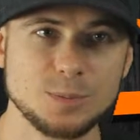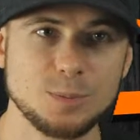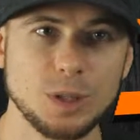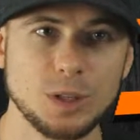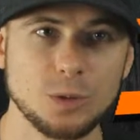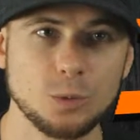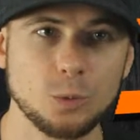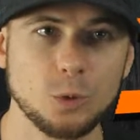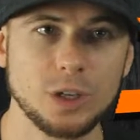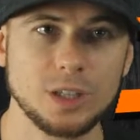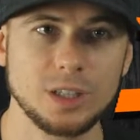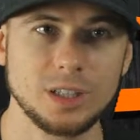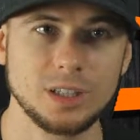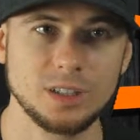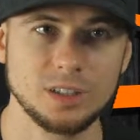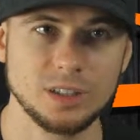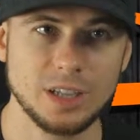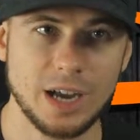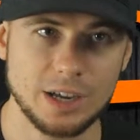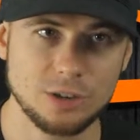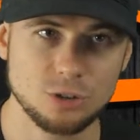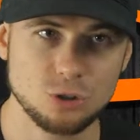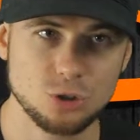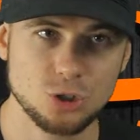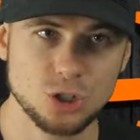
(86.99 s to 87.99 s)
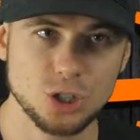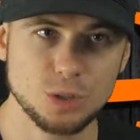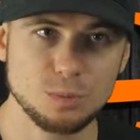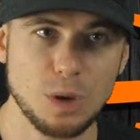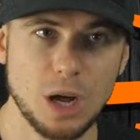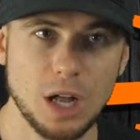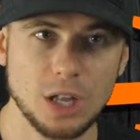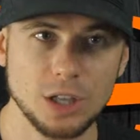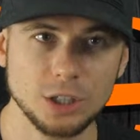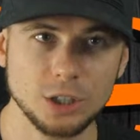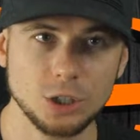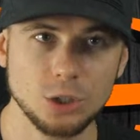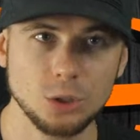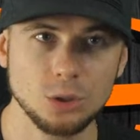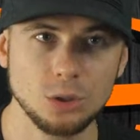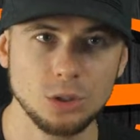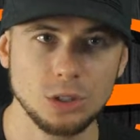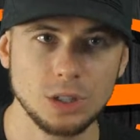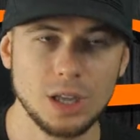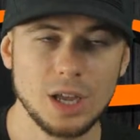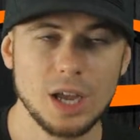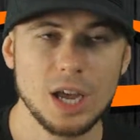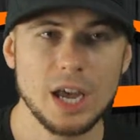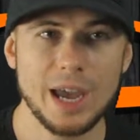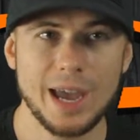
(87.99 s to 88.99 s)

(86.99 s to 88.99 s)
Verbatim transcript: between nitrogen molecule